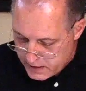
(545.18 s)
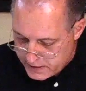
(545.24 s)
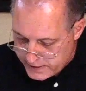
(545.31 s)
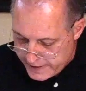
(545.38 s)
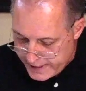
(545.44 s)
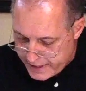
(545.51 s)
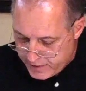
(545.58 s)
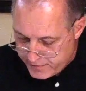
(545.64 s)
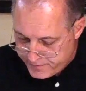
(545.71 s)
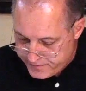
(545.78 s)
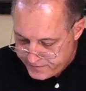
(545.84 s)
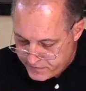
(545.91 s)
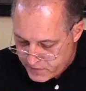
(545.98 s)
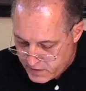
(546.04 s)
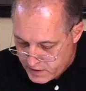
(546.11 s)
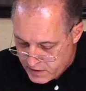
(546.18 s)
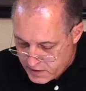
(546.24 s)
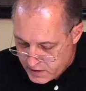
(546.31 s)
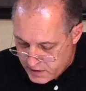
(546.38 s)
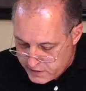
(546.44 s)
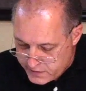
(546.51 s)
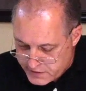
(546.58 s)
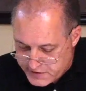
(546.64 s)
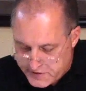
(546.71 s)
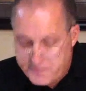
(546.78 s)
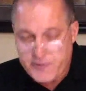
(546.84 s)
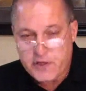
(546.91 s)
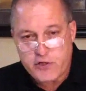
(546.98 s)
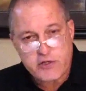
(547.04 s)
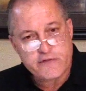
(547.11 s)
now, the
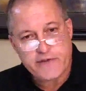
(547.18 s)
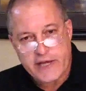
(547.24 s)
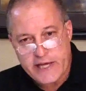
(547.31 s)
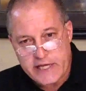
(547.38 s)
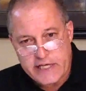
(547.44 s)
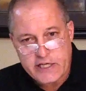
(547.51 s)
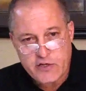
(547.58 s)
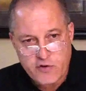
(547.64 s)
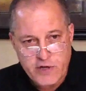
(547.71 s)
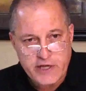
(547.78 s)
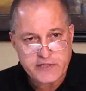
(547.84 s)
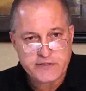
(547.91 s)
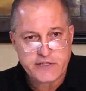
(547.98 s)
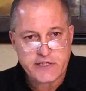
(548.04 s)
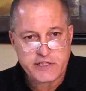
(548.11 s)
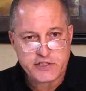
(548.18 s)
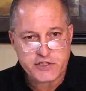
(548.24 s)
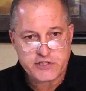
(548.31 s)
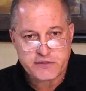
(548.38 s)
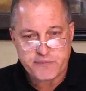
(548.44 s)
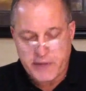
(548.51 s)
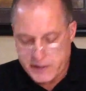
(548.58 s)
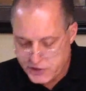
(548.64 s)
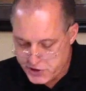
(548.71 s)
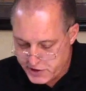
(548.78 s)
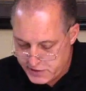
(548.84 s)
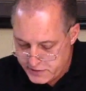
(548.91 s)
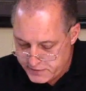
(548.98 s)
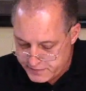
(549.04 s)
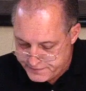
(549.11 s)
spirit of Antichrist that he just
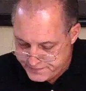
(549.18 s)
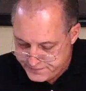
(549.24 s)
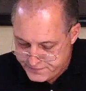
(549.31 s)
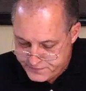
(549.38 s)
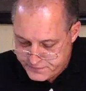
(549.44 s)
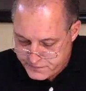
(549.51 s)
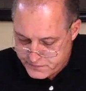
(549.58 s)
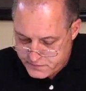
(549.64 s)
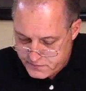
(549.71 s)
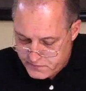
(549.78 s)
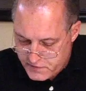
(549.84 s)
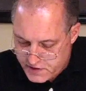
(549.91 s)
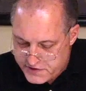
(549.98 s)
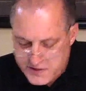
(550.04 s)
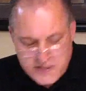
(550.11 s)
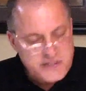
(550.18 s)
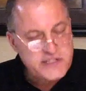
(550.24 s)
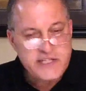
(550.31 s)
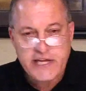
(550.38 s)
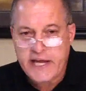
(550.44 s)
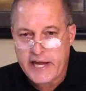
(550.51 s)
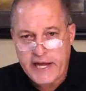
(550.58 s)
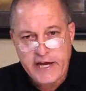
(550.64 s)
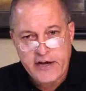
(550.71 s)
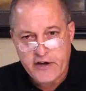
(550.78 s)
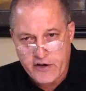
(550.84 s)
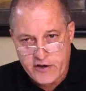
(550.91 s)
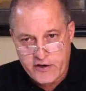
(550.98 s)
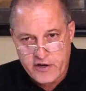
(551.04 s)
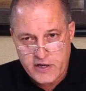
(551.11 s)
mentioned doesn't
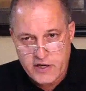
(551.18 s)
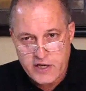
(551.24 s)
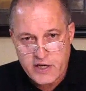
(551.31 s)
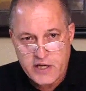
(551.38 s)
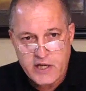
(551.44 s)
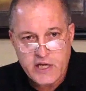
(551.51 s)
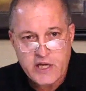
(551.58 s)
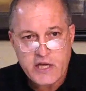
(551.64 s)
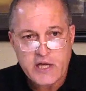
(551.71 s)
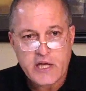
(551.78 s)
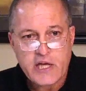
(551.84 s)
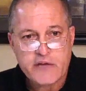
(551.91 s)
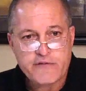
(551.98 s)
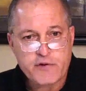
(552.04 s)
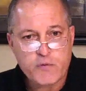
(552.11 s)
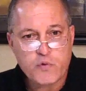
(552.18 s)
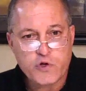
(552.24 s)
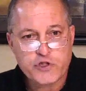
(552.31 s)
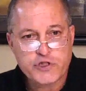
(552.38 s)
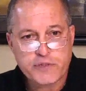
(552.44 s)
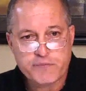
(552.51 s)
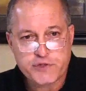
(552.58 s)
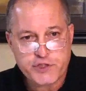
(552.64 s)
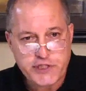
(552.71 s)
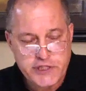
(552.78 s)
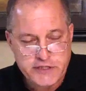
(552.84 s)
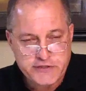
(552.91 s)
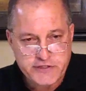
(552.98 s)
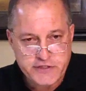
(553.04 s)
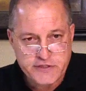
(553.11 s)
care if you worship
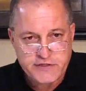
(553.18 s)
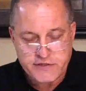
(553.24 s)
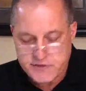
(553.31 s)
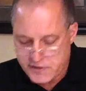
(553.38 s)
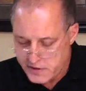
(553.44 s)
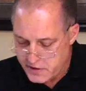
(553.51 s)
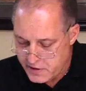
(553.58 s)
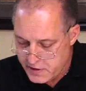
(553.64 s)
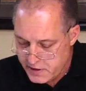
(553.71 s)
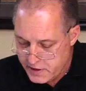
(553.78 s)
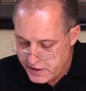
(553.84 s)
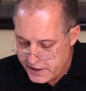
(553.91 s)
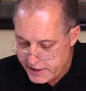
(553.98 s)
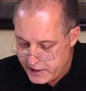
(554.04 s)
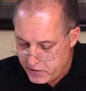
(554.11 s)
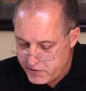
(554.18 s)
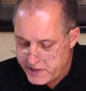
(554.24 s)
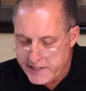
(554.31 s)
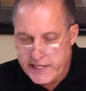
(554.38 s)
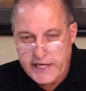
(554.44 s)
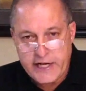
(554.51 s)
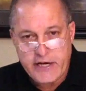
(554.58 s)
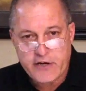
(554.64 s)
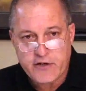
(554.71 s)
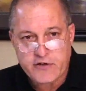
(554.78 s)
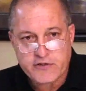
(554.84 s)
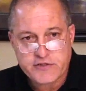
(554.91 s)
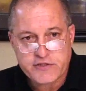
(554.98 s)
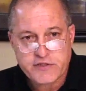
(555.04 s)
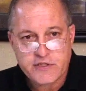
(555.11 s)
Jesus, he only
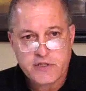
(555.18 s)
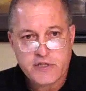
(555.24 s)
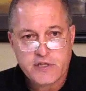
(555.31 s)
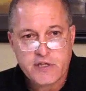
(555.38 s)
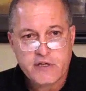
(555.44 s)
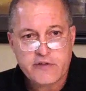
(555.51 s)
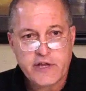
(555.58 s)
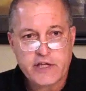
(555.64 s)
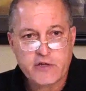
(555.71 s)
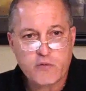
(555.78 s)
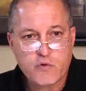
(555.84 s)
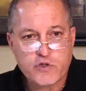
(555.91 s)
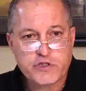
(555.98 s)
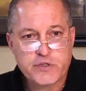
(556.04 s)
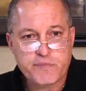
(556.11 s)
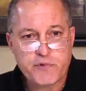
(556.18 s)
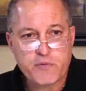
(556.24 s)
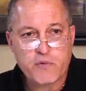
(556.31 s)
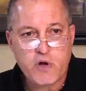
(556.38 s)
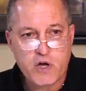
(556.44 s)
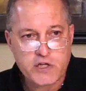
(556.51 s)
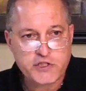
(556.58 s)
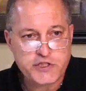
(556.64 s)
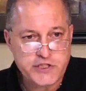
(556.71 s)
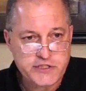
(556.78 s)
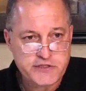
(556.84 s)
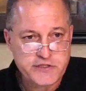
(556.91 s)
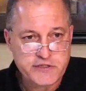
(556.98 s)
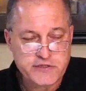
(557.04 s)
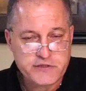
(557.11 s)
cares that you worship the wrong
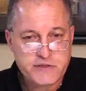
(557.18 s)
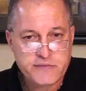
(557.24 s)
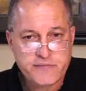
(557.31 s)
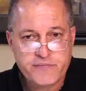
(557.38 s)
Jesus.